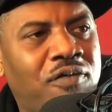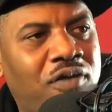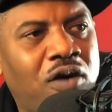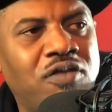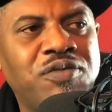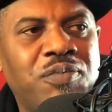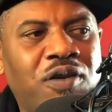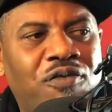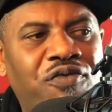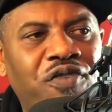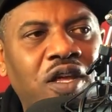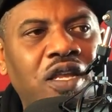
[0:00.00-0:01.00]
I've always been
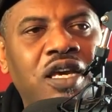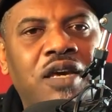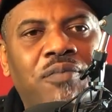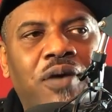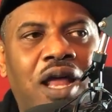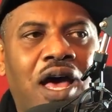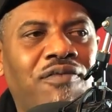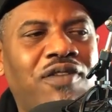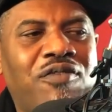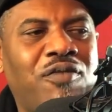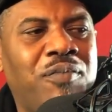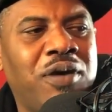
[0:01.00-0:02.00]
affiliate, but I've
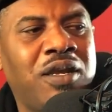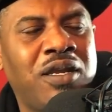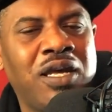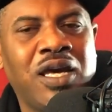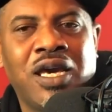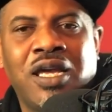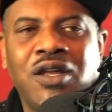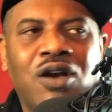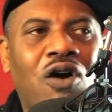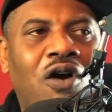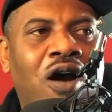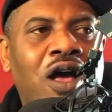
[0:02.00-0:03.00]
never been a nigga in the
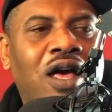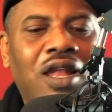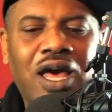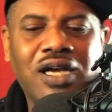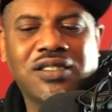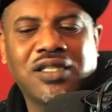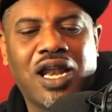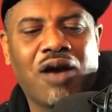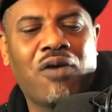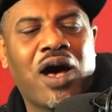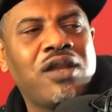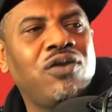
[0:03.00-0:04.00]
car. Like I said,
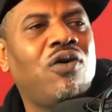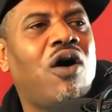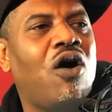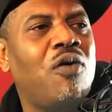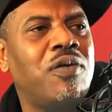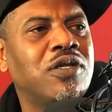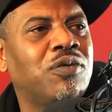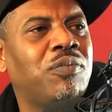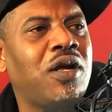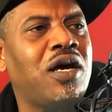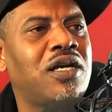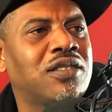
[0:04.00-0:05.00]
I knew a whole bunch
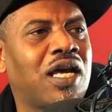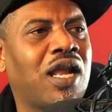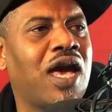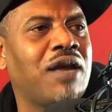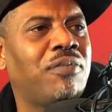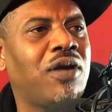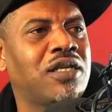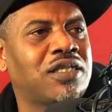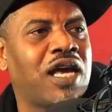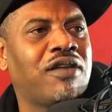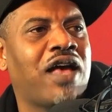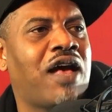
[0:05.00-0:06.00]
of Bloods. I like
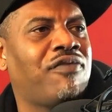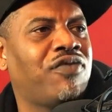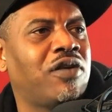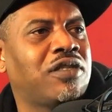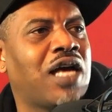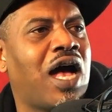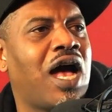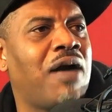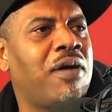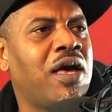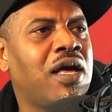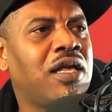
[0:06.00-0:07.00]
Bloods. After a
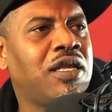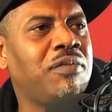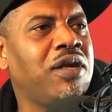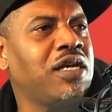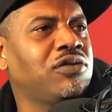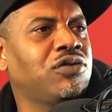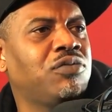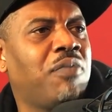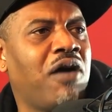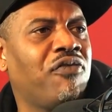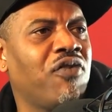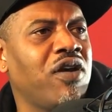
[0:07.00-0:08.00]
time, them niggas was
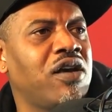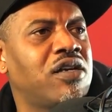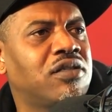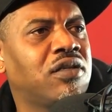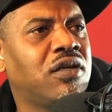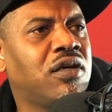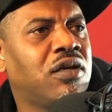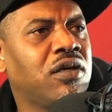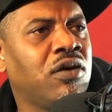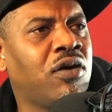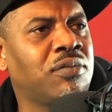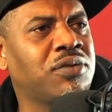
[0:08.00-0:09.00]
my friends. You
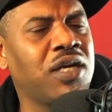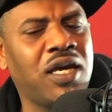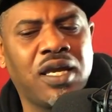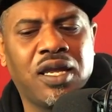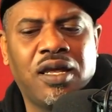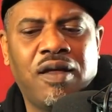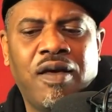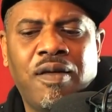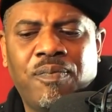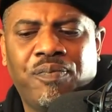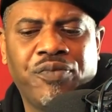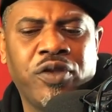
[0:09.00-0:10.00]
know what I'm saying?
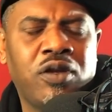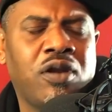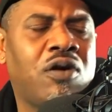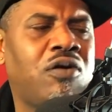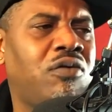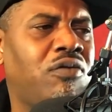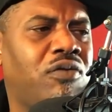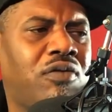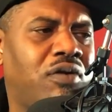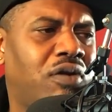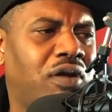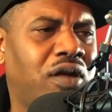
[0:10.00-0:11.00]
And you know,
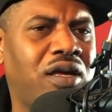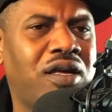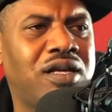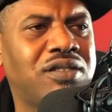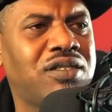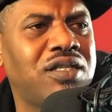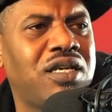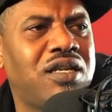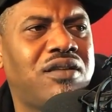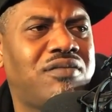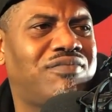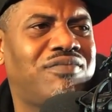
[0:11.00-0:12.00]
that shit.